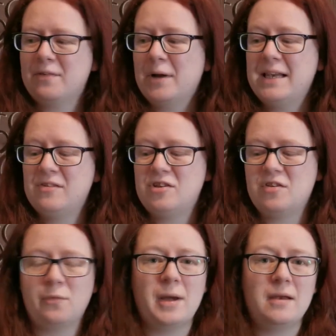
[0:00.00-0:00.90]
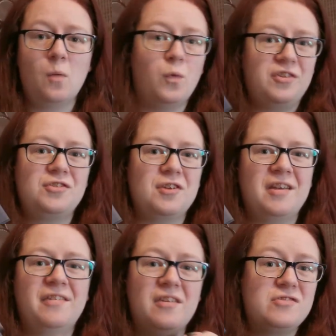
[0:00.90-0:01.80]
so I literally just went
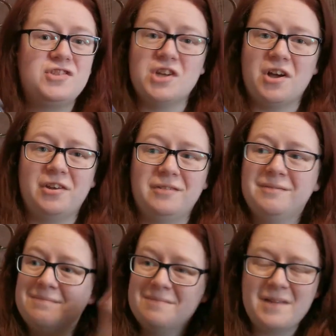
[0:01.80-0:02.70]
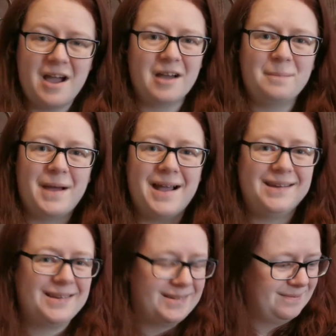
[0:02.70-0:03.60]
Wishstress, done,
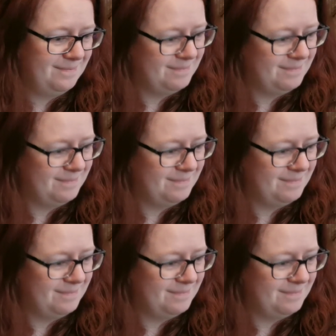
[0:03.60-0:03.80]
hardback,